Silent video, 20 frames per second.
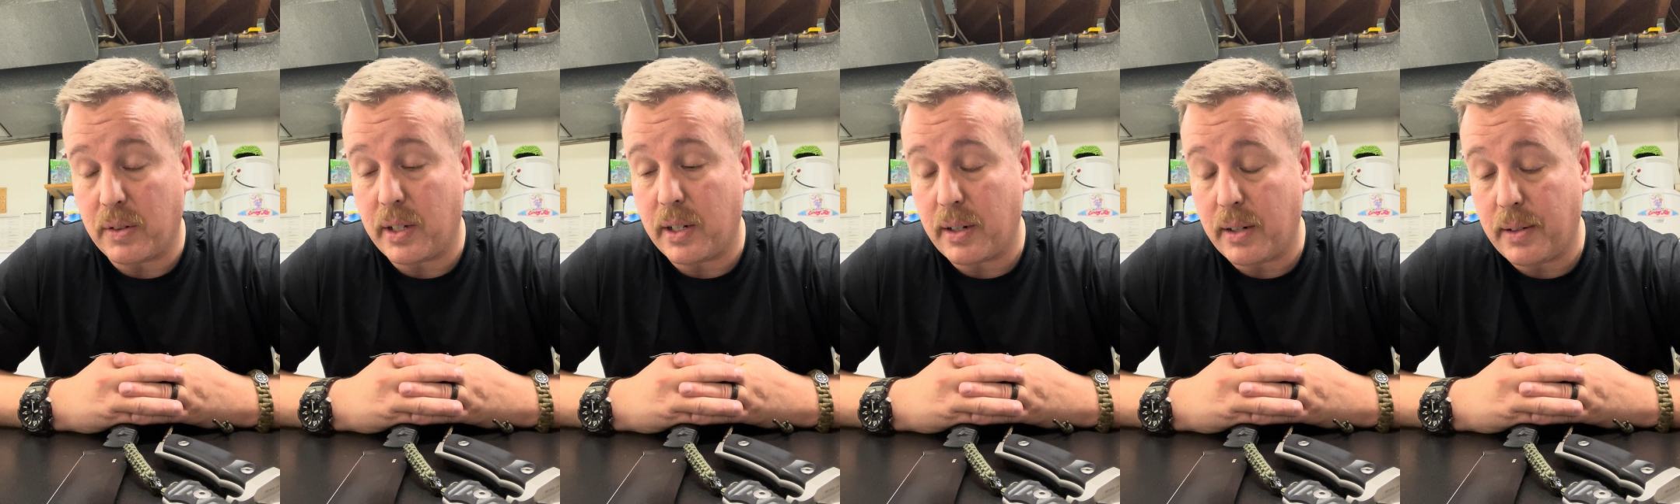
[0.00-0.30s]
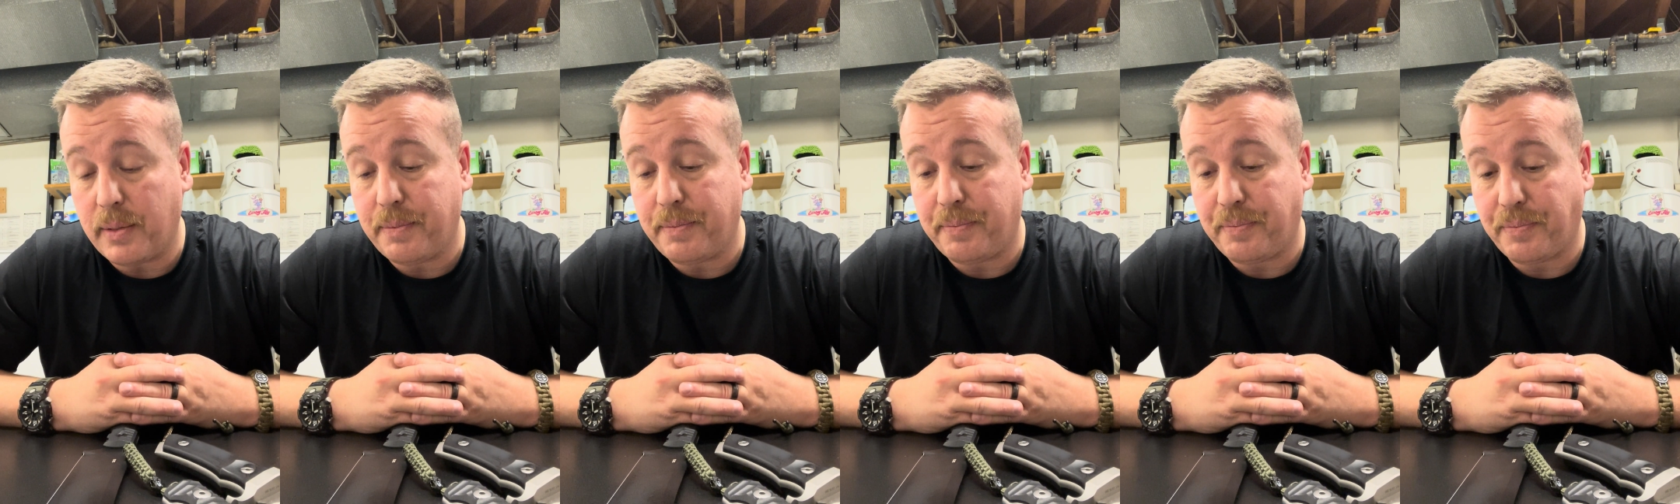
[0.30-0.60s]
there.
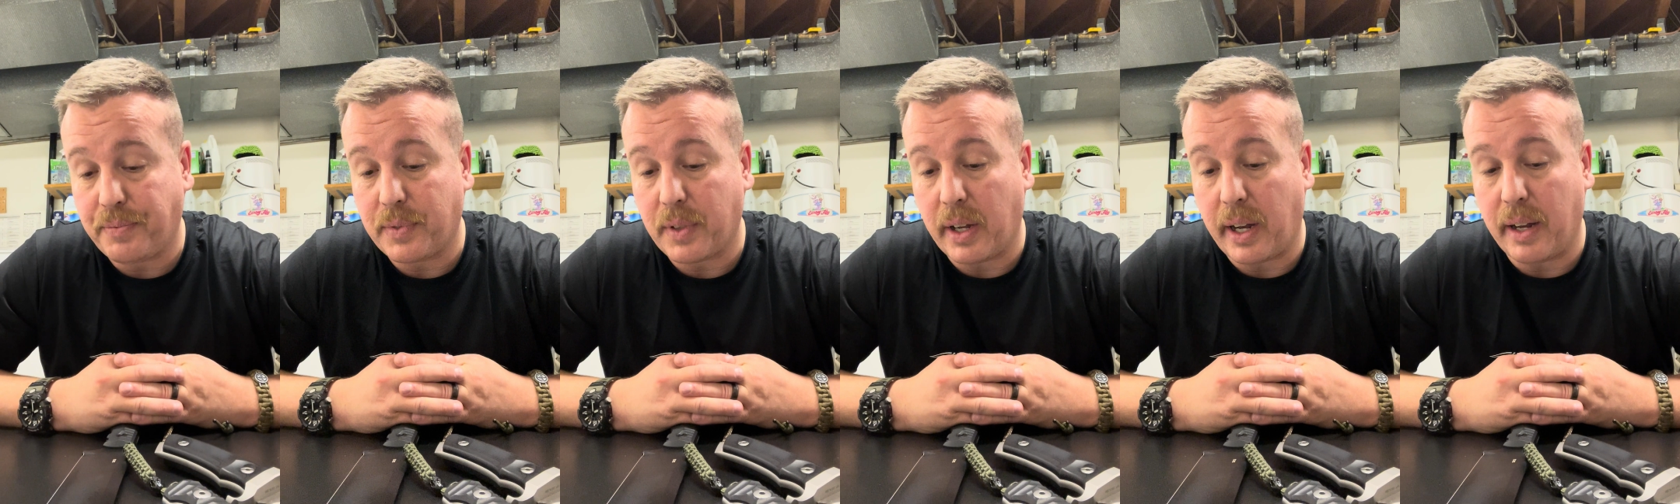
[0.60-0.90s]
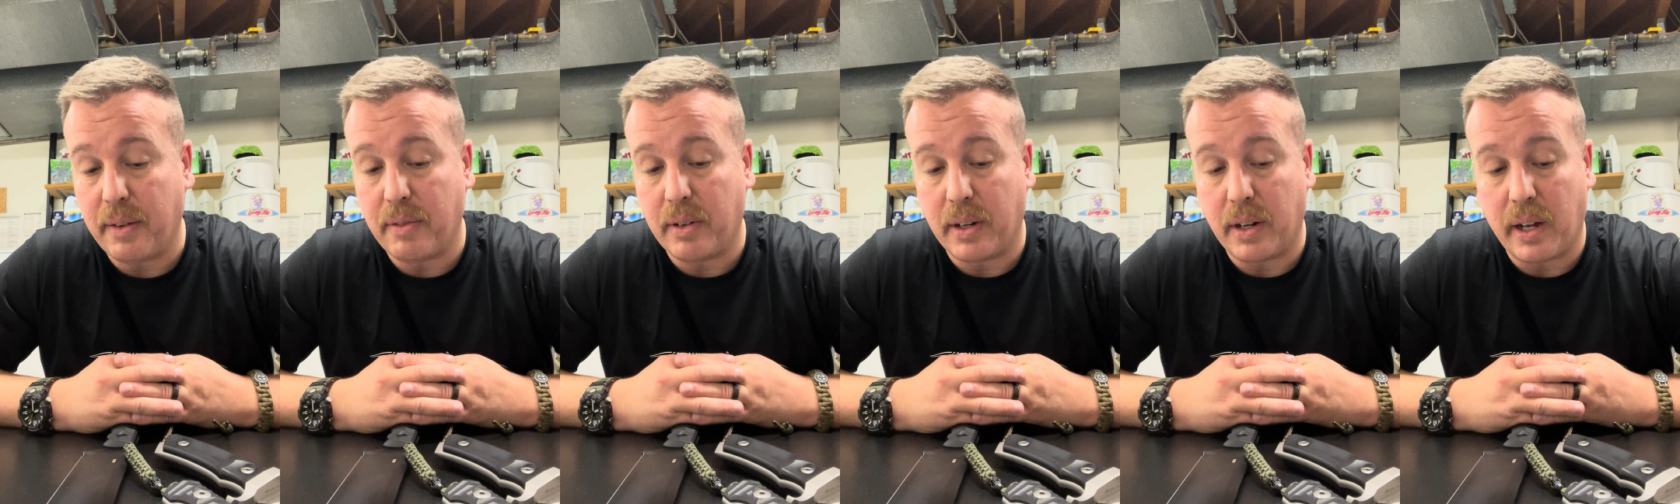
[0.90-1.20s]
I
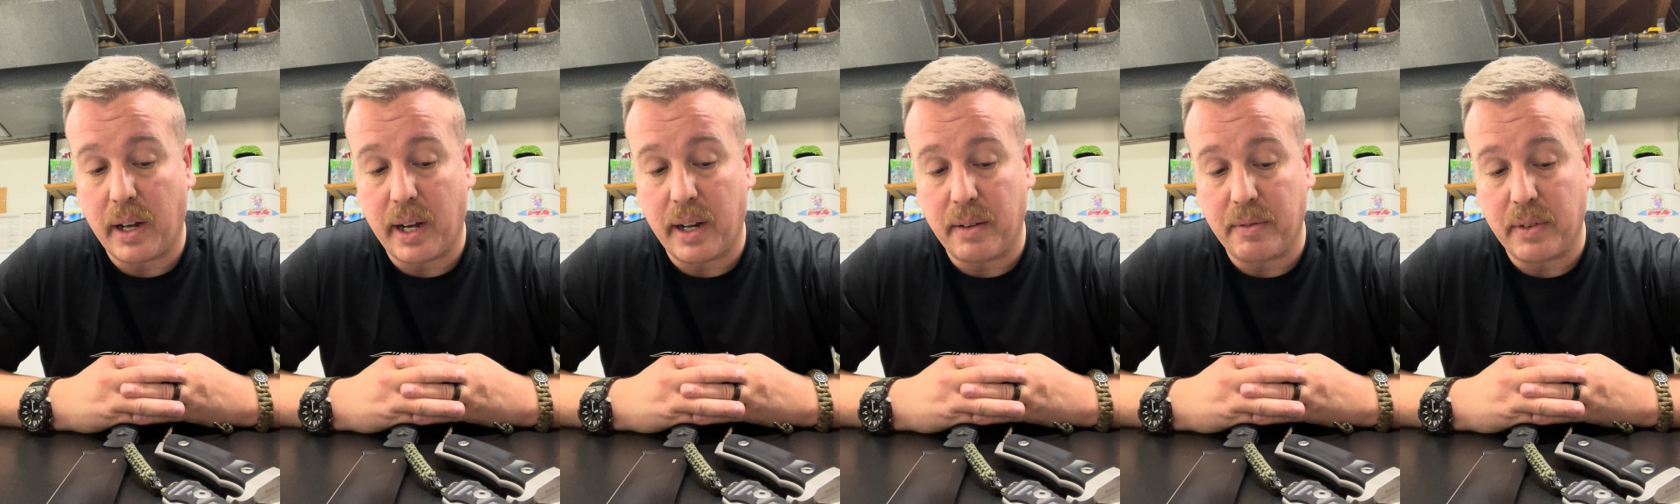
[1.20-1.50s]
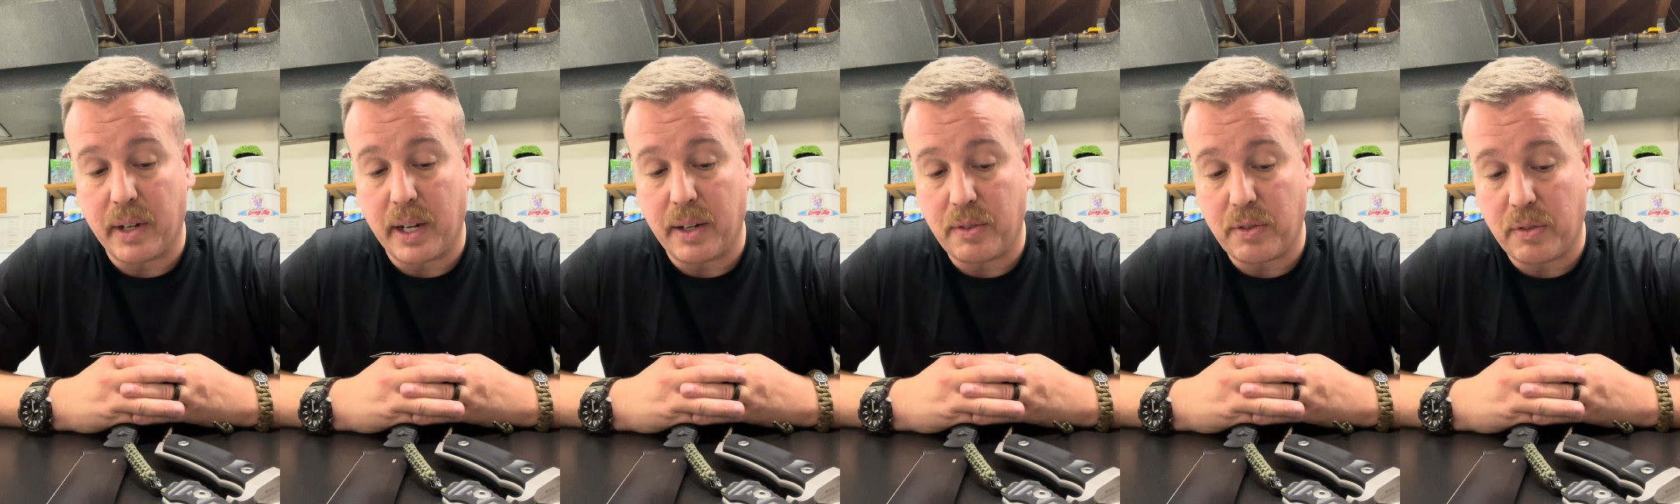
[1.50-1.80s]
have
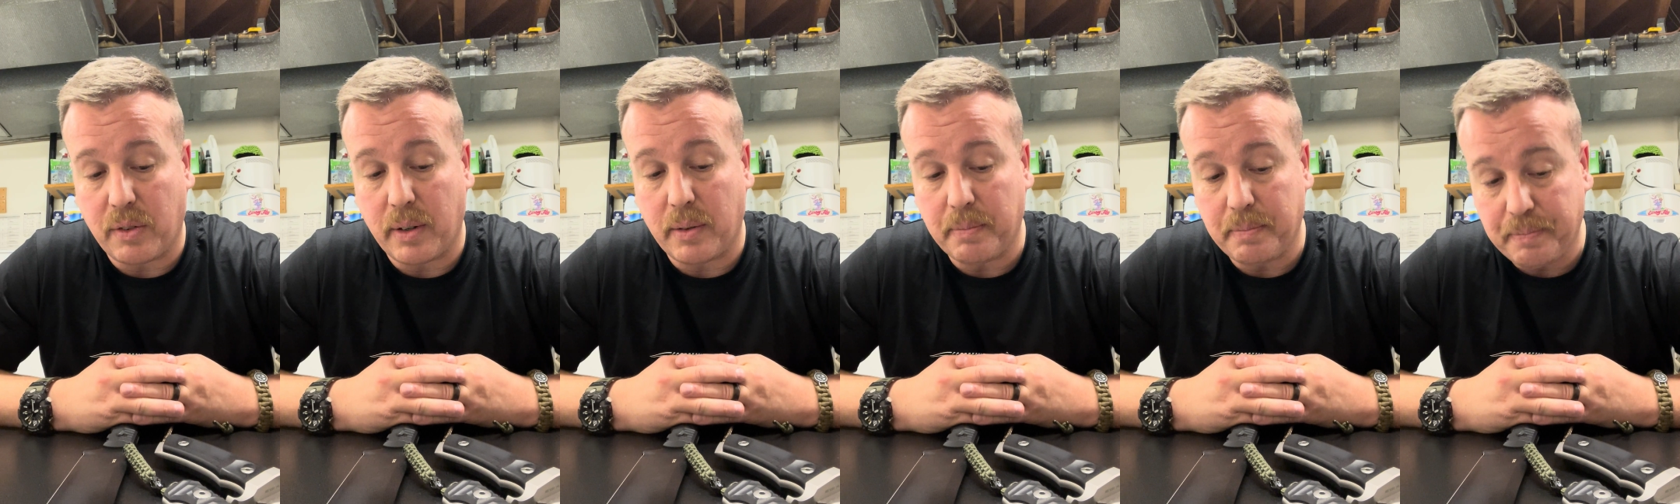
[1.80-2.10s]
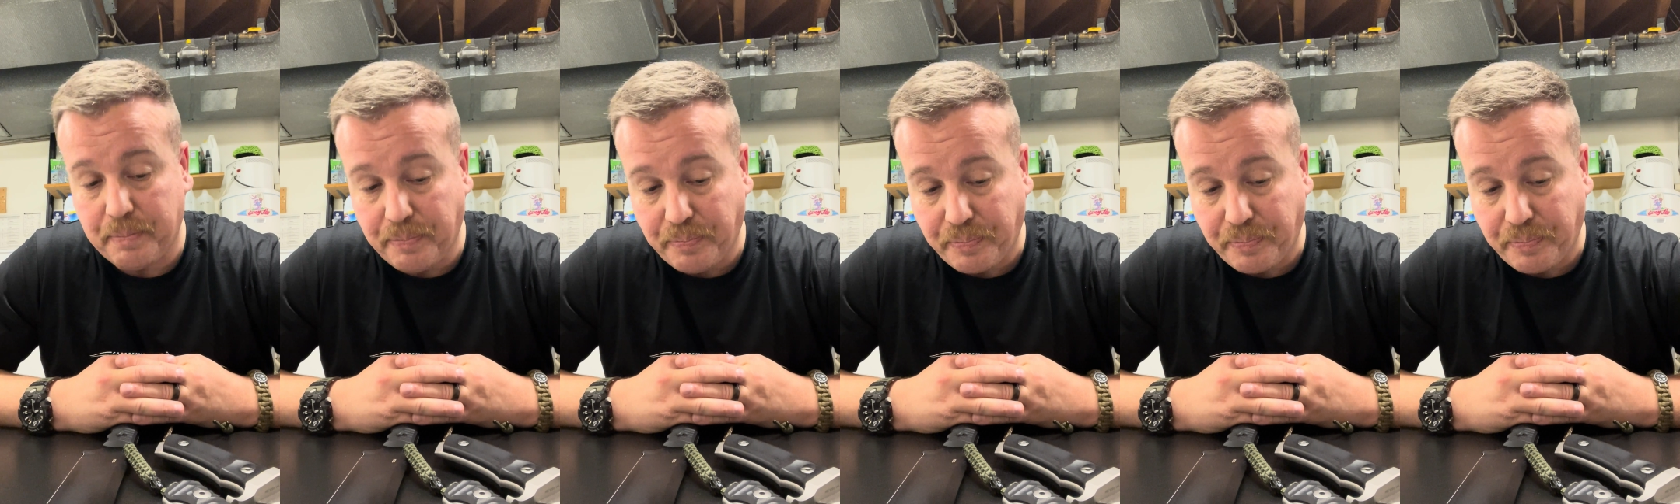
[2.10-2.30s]
knives from,